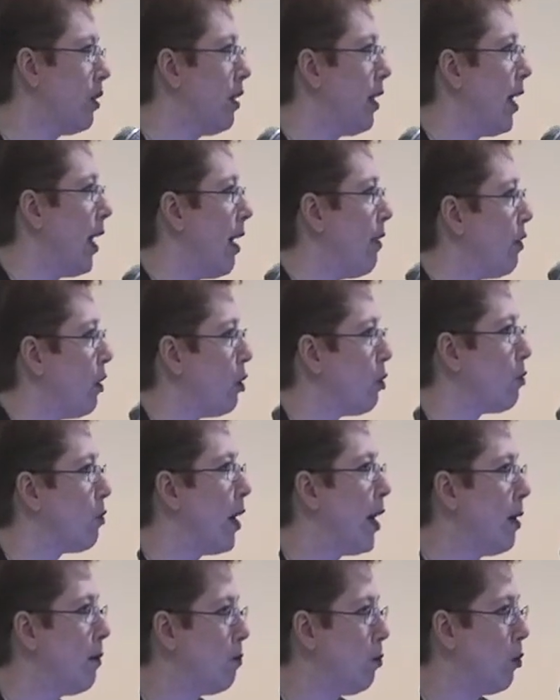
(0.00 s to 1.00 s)
and they have a
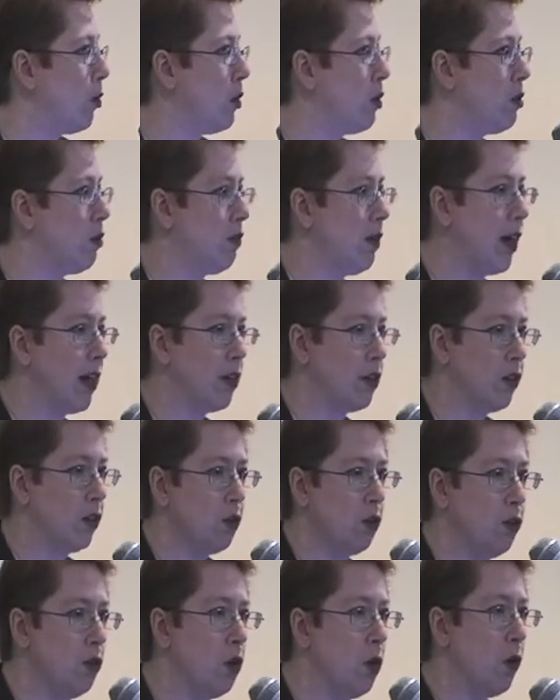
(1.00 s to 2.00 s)
great board of
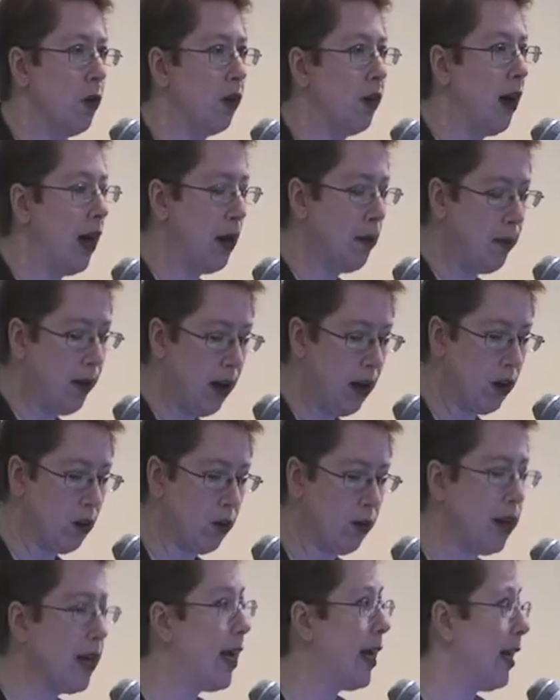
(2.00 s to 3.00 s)
directors who know a lot about
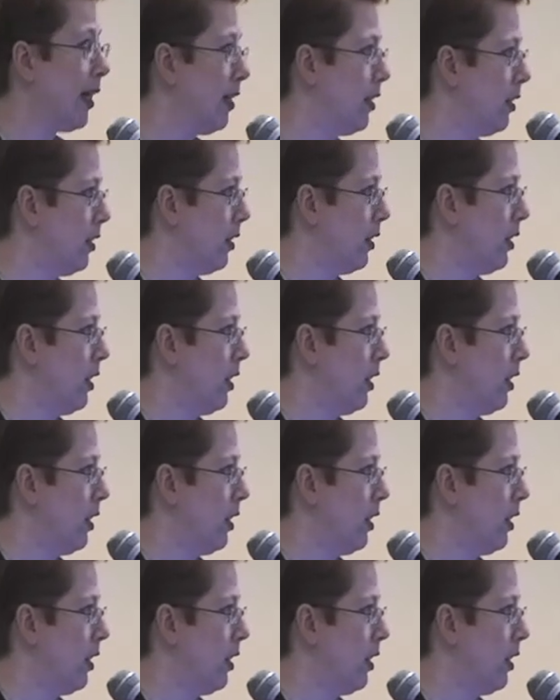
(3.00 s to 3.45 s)
green.